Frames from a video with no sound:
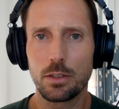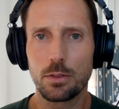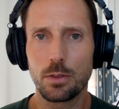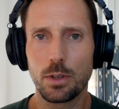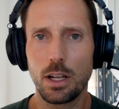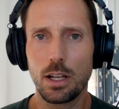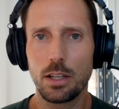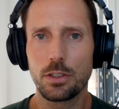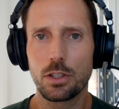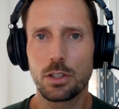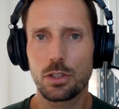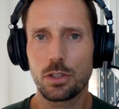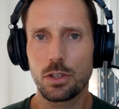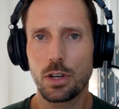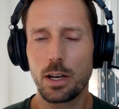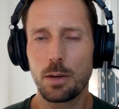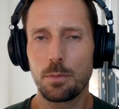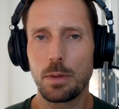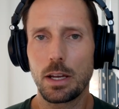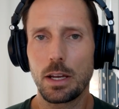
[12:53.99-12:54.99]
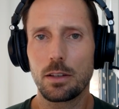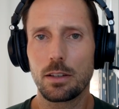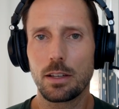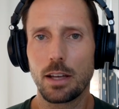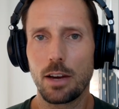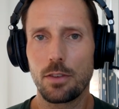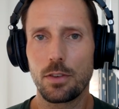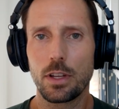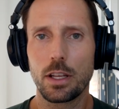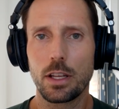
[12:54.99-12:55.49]
Well, I'll just try to make
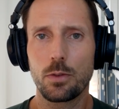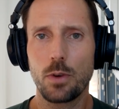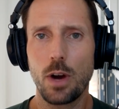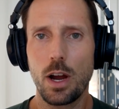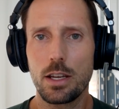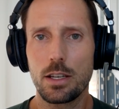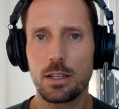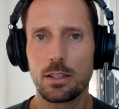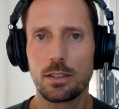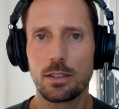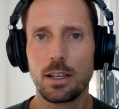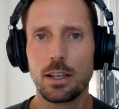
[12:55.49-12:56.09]
everything right.